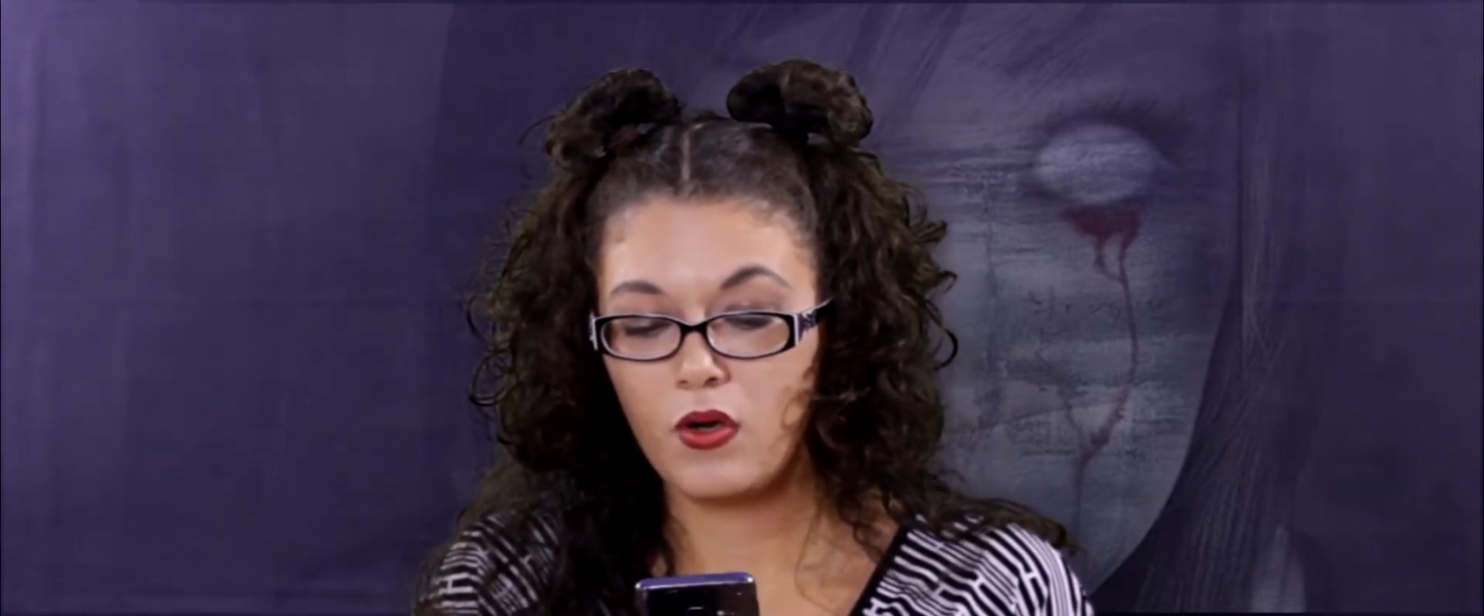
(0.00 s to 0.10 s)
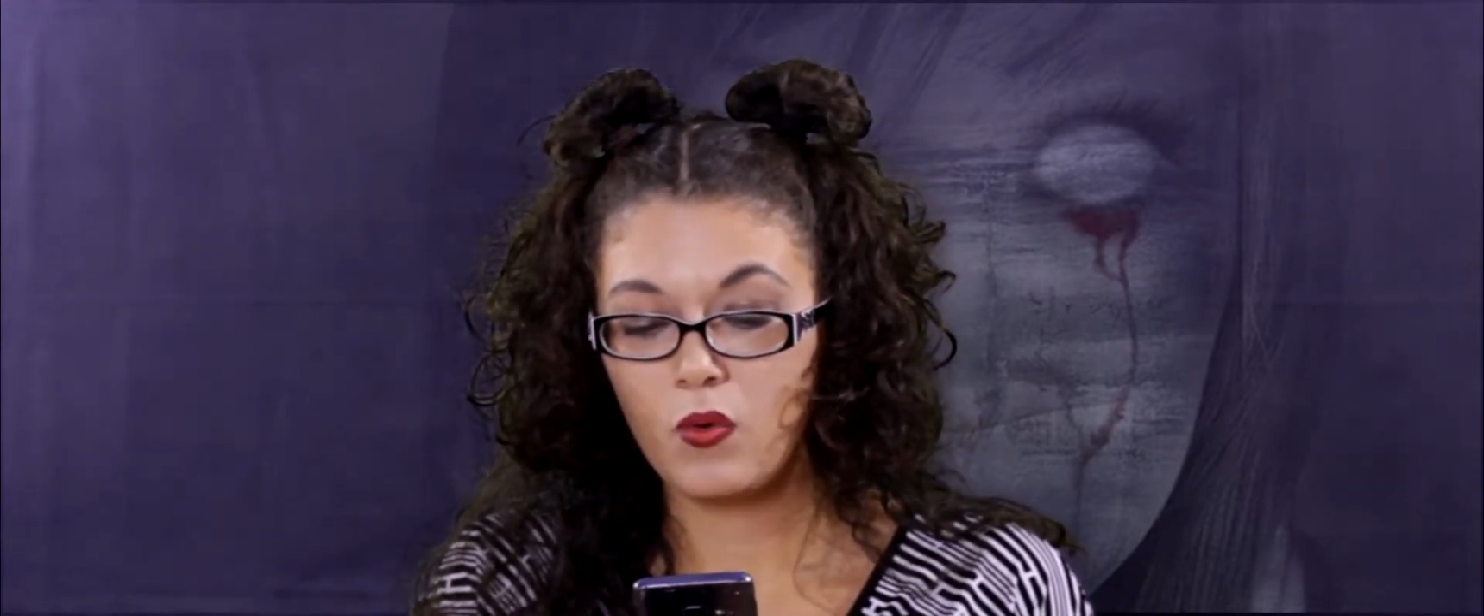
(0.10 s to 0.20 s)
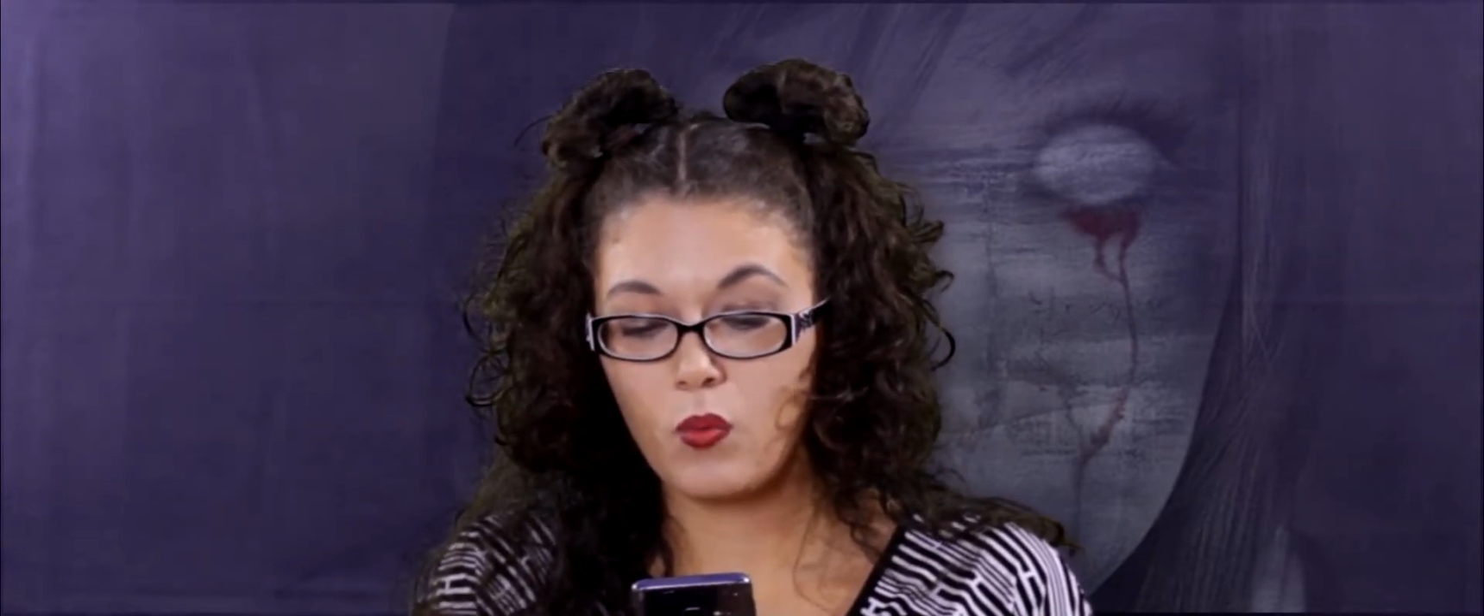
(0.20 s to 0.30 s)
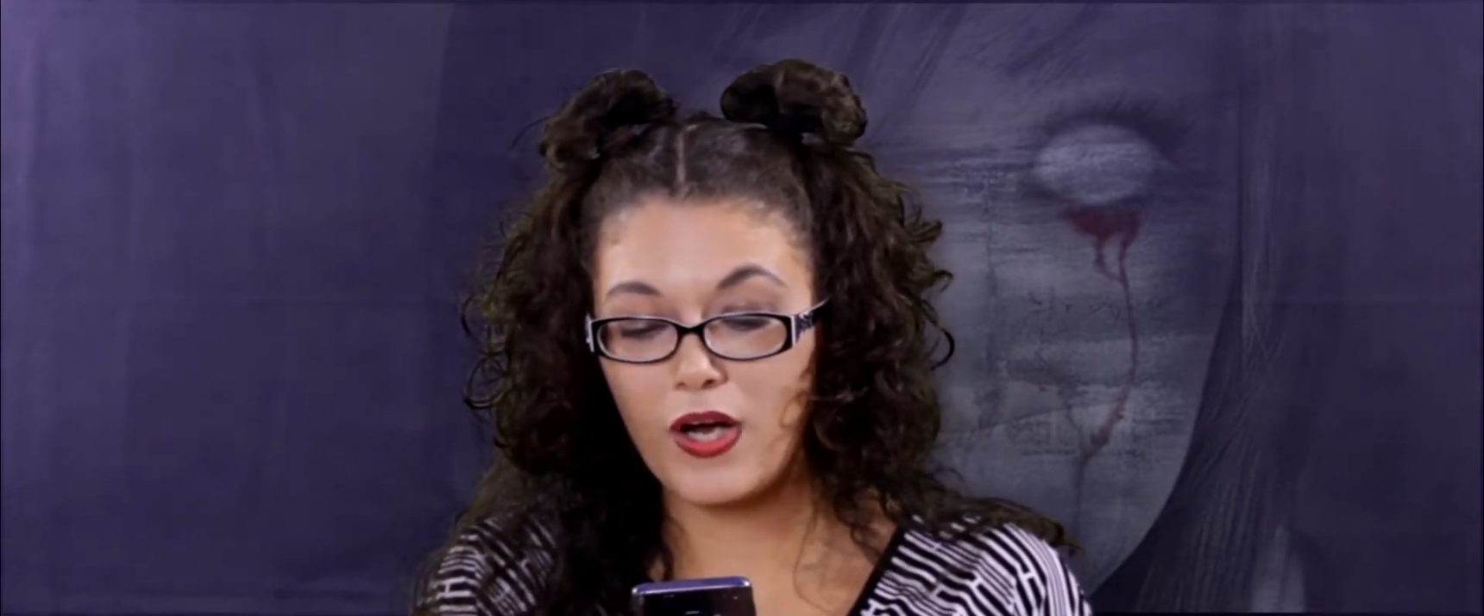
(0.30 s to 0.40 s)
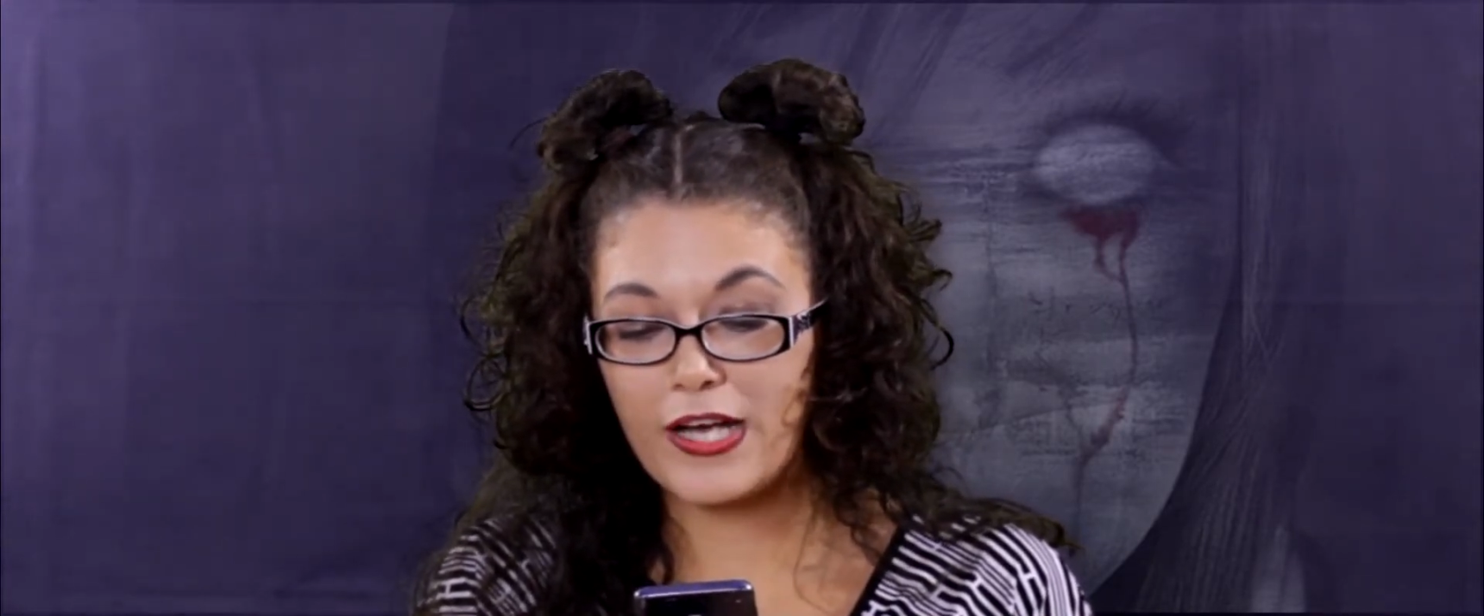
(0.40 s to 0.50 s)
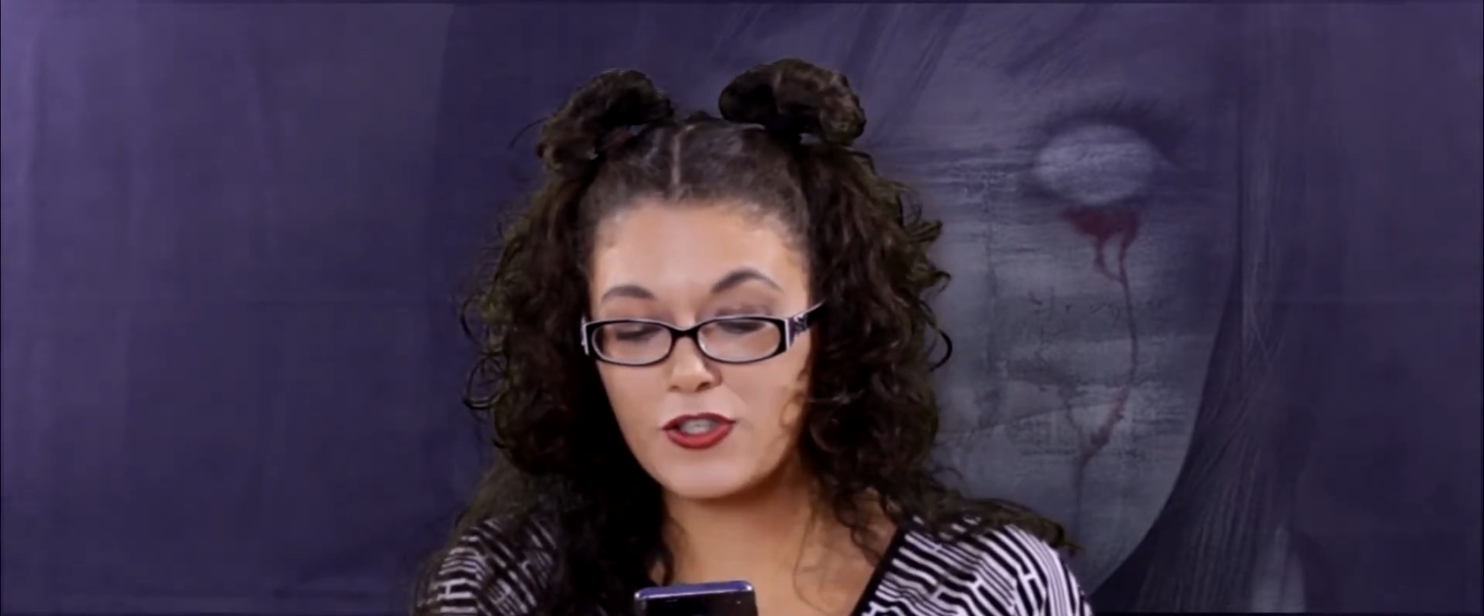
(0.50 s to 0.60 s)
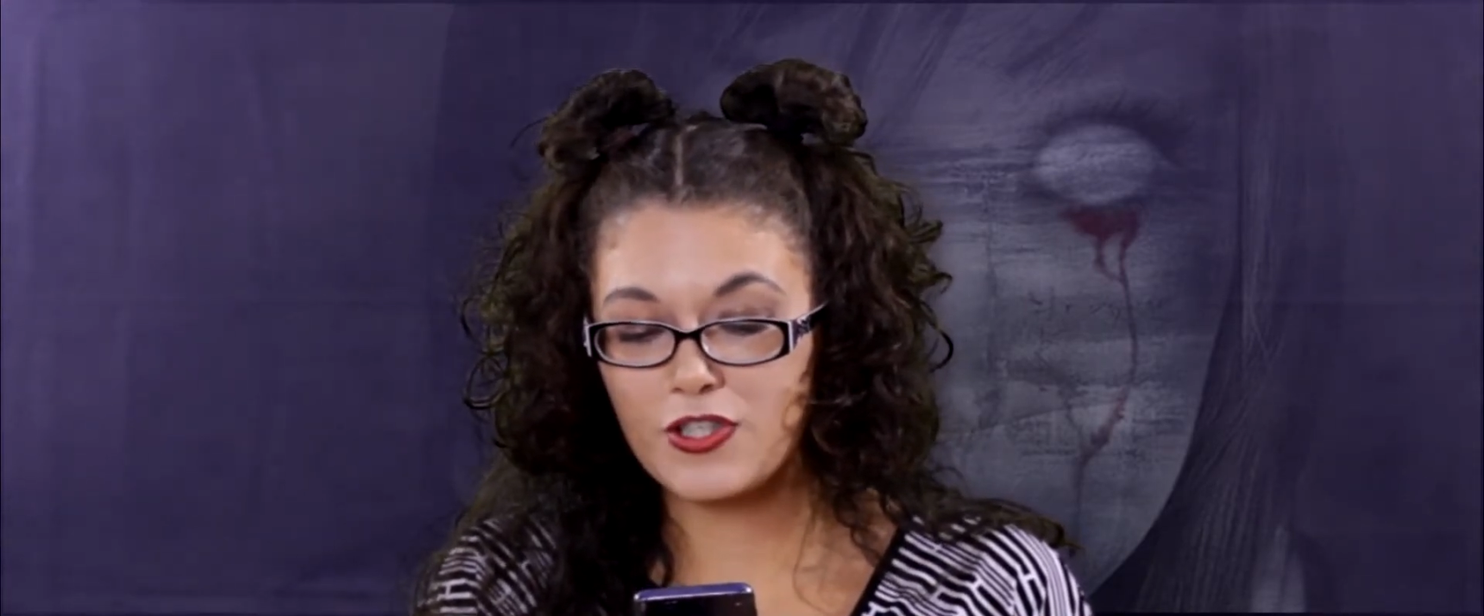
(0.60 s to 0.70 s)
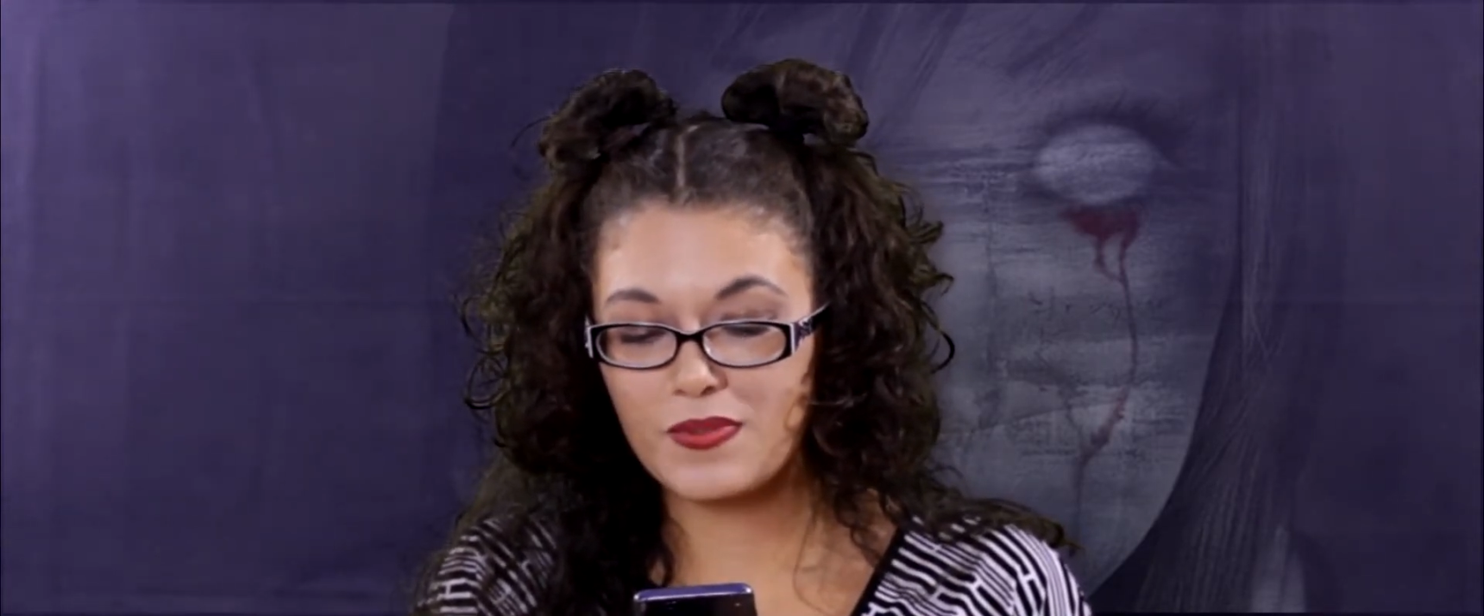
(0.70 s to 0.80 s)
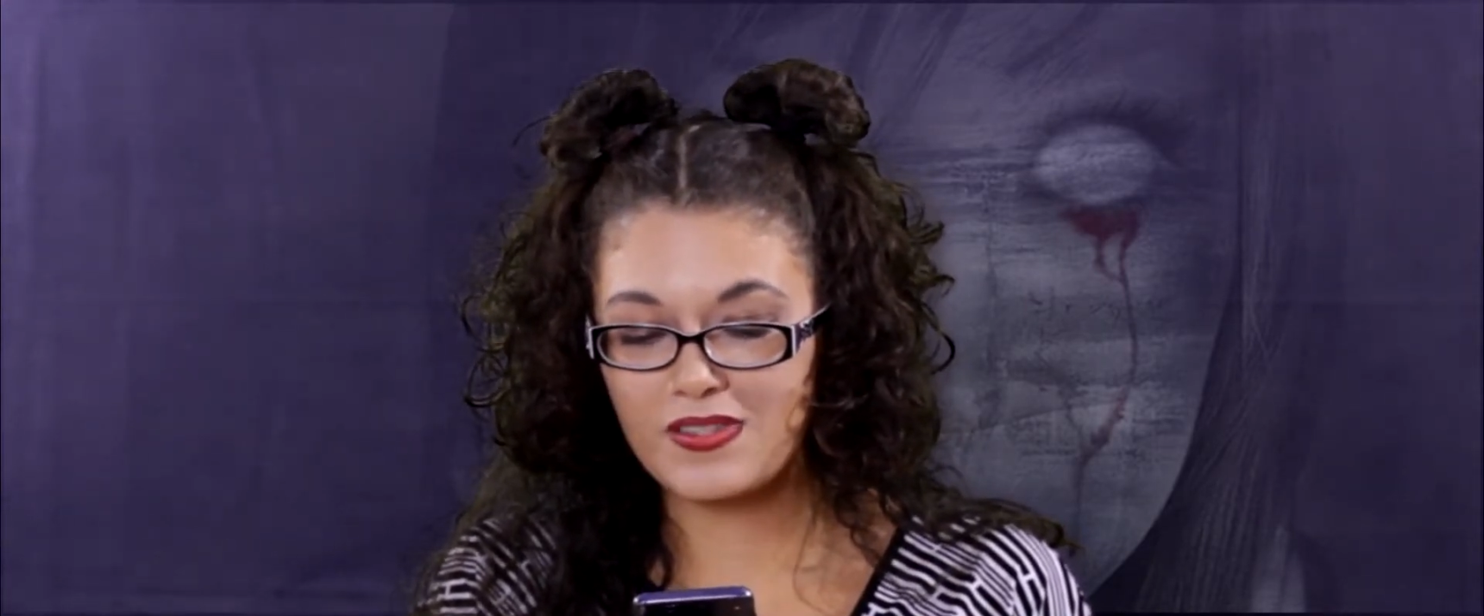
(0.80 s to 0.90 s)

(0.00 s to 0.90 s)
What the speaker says: What had she been